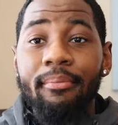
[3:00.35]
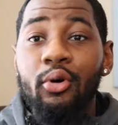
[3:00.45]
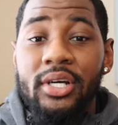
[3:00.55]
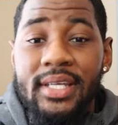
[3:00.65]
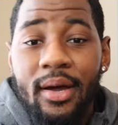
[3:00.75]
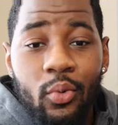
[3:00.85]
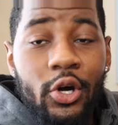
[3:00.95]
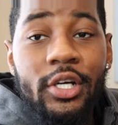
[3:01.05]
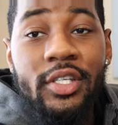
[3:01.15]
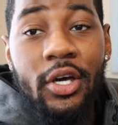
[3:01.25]
Your boy's at
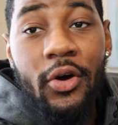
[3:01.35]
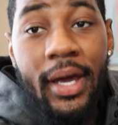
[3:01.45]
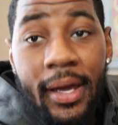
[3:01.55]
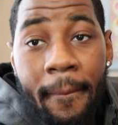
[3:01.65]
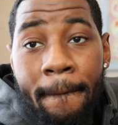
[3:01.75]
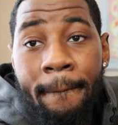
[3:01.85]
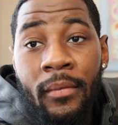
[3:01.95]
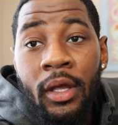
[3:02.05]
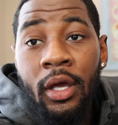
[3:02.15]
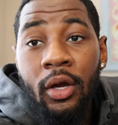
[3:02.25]
work, so hey,
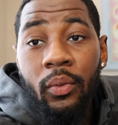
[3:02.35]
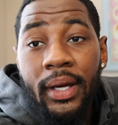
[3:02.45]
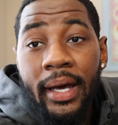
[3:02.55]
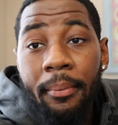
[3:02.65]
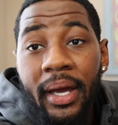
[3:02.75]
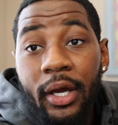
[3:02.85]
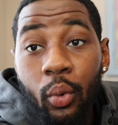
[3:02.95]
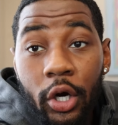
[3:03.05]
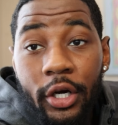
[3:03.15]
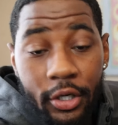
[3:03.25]
we gotta make it
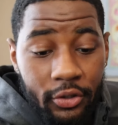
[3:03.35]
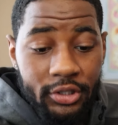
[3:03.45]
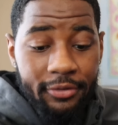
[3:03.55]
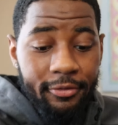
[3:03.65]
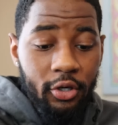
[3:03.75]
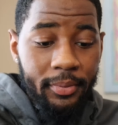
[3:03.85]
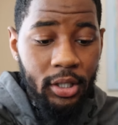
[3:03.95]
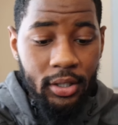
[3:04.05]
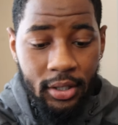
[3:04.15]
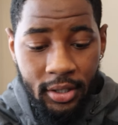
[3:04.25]
work, coach. You feel
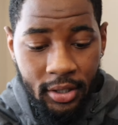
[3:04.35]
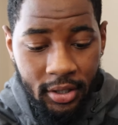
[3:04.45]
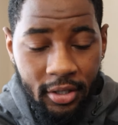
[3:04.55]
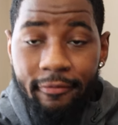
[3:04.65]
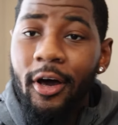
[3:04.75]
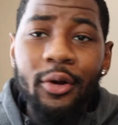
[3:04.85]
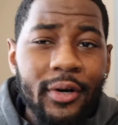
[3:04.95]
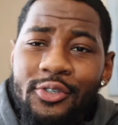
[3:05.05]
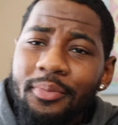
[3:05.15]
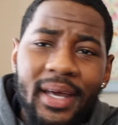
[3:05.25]
me? All
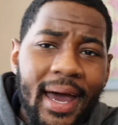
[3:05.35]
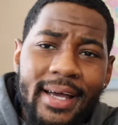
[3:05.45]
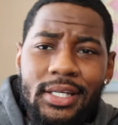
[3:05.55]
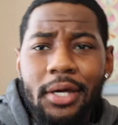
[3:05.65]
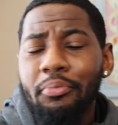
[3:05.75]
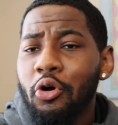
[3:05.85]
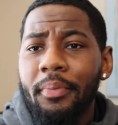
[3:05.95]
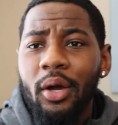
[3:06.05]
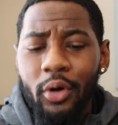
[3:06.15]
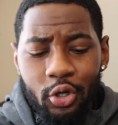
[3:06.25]
the ones would be asking, bro,
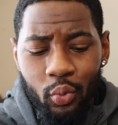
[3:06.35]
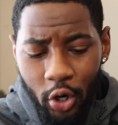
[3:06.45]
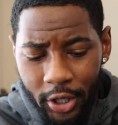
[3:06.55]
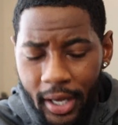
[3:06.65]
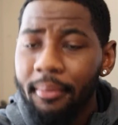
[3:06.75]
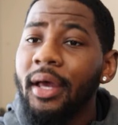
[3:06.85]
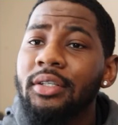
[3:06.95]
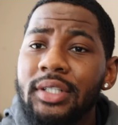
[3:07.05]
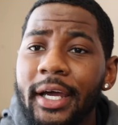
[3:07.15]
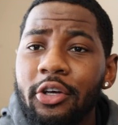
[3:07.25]
man, where you work at, man?
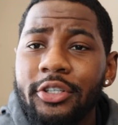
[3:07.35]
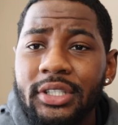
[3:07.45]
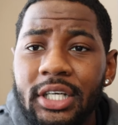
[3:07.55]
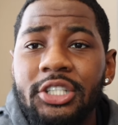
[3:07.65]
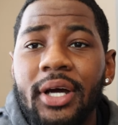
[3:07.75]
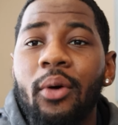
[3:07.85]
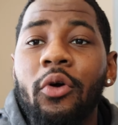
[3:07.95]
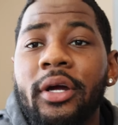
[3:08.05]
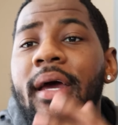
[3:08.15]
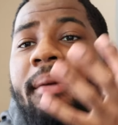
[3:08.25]
Looks like you're a teacher. I
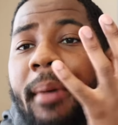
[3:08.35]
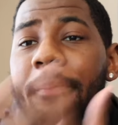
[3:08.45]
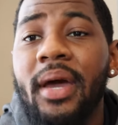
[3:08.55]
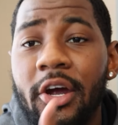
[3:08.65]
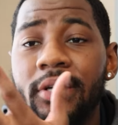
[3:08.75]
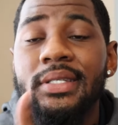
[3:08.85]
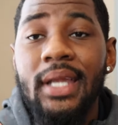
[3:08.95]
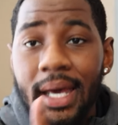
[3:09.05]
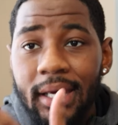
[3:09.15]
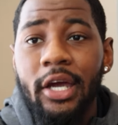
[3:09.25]
work at my parents'
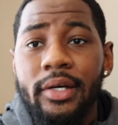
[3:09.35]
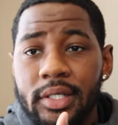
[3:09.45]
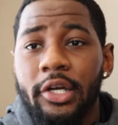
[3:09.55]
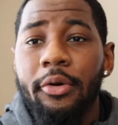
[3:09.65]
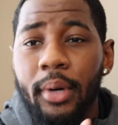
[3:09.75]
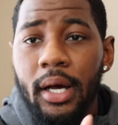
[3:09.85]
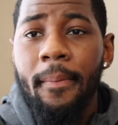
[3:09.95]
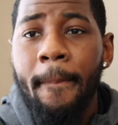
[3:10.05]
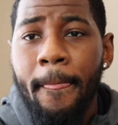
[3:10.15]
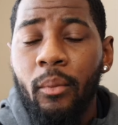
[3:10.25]
daycare center, bro.
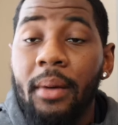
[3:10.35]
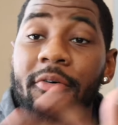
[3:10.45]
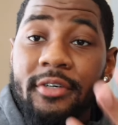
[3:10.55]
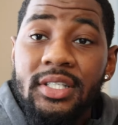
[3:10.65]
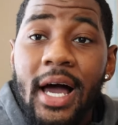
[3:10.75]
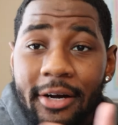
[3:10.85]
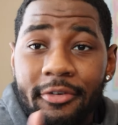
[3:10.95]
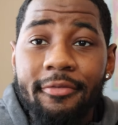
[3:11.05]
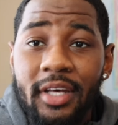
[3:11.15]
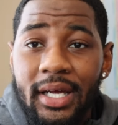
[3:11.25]
Well, I'm a
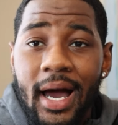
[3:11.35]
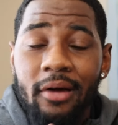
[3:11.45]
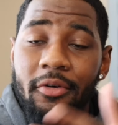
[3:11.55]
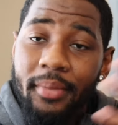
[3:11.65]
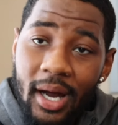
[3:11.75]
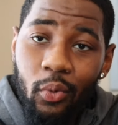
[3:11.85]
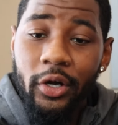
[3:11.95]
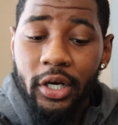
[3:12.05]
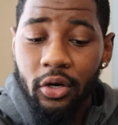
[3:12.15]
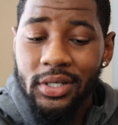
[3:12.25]
photographer and videographer, but I
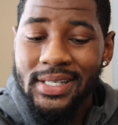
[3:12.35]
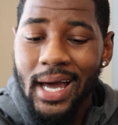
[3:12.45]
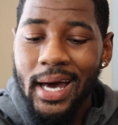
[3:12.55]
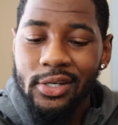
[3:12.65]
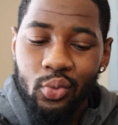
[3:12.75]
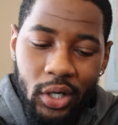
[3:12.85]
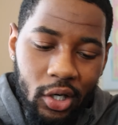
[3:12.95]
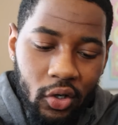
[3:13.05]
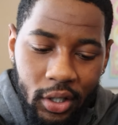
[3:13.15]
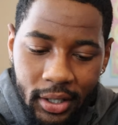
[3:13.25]
work here on the side as
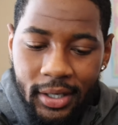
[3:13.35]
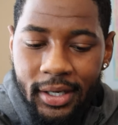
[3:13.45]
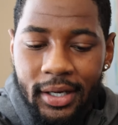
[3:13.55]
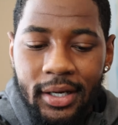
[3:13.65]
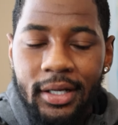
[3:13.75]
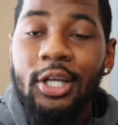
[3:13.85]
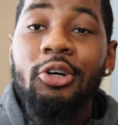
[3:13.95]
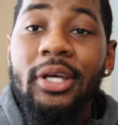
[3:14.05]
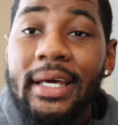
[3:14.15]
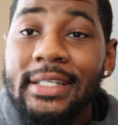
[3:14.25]
well. A
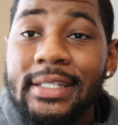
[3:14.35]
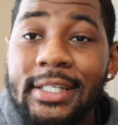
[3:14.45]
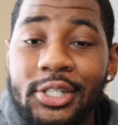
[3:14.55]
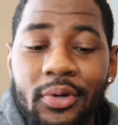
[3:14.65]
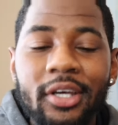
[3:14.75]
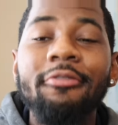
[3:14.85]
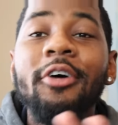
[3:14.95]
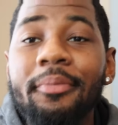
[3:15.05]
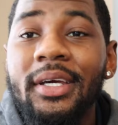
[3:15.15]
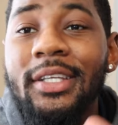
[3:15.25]
little kitchen situation, you
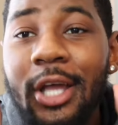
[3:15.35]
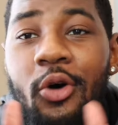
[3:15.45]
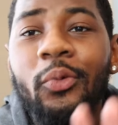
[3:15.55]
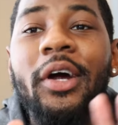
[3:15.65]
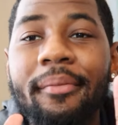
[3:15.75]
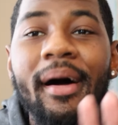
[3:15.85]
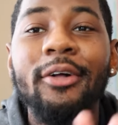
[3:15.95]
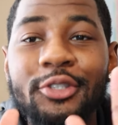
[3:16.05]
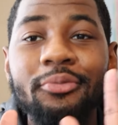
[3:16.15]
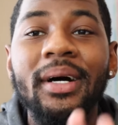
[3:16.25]
feel me? Don't worry
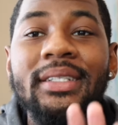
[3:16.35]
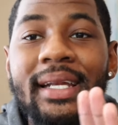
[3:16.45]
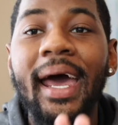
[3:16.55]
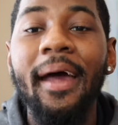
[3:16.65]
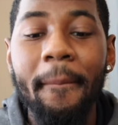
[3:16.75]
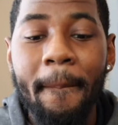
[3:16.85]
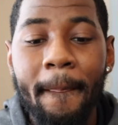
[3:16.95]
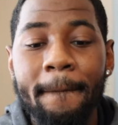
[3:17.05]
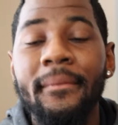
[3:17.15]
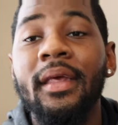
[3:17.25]
about too much of that.
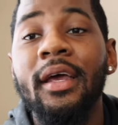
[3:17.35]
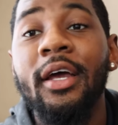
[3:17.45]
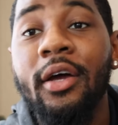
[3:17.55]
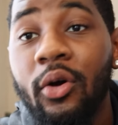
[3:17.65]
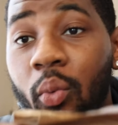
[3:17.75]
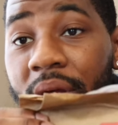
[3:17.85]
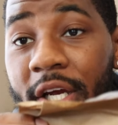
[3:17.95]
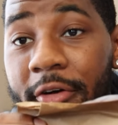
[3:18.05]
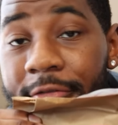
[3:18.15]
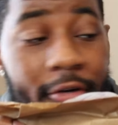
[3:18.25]
We're
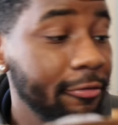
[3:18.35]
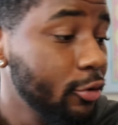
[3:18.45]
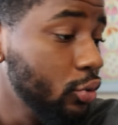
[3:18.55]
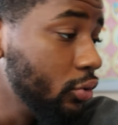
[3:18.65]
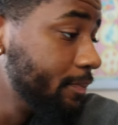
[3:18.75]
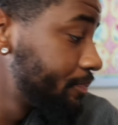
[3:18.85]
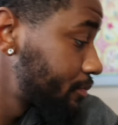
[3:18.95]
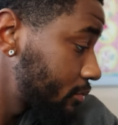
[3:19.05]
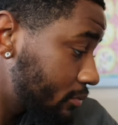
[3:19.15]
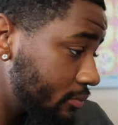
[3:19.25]
here for the
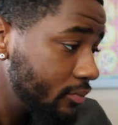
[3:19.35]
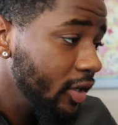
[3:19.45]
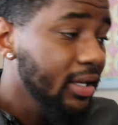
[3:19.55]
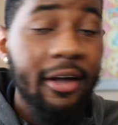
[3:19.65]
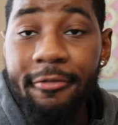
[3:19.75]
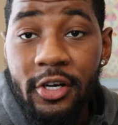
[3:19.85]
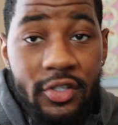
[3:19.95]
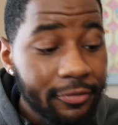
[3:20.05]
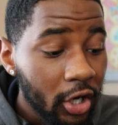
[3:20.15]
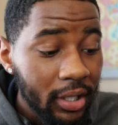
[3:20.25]
food. Now,
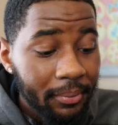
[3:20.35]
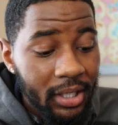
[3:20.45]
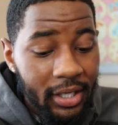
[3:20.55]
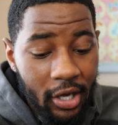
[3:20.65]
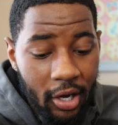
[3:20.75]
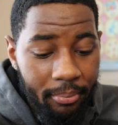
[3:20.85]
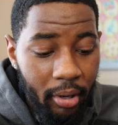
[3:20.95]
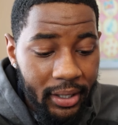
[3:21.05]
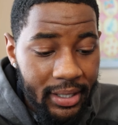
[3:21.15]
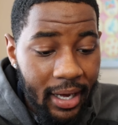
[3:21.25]
first of all, let me give y'all a
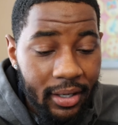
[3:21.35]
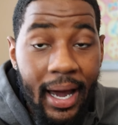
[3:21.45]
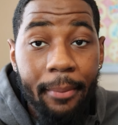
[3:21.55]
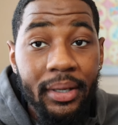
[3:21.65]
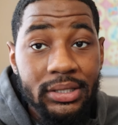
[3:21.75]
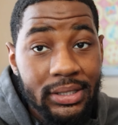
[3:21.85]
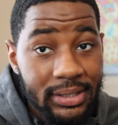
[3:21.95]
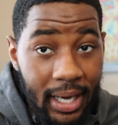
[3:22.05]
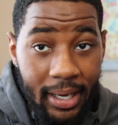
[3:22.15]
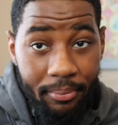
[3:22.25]
breakdown of how much this
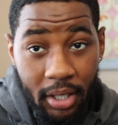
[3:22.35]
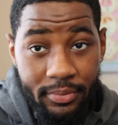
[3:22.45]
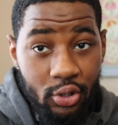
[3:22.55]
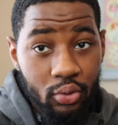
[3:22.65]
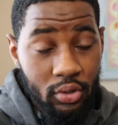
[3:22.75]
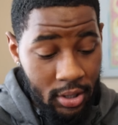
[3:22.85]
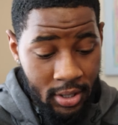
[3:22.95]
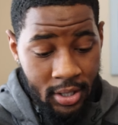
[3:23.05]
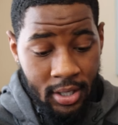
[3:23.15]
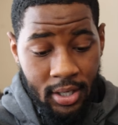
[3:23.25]
came up to.
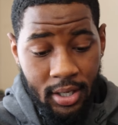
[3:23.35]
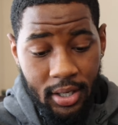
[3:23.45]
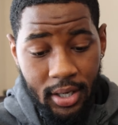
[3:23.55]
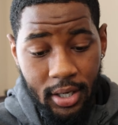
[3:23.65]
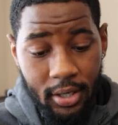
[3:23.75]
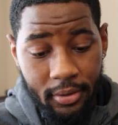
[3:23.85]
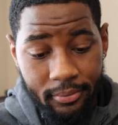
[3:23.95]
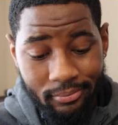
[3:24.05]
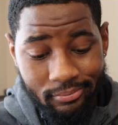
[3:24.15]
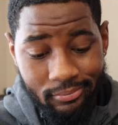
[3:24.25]

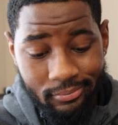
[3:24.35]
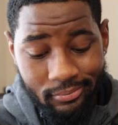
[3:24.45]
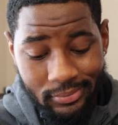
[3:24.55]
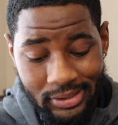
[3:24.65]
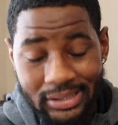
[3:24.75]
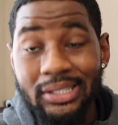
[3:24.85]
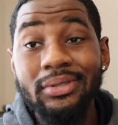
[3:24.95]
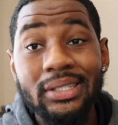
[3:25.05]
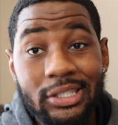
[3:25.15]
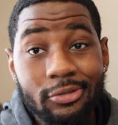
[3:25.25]
Um, because it
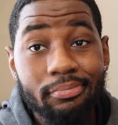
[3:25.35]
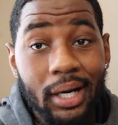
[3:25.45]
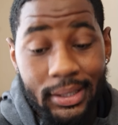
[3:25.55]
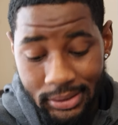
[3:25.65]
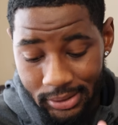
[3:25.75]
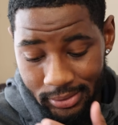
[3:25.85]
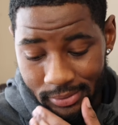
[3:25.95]
was a little pricey.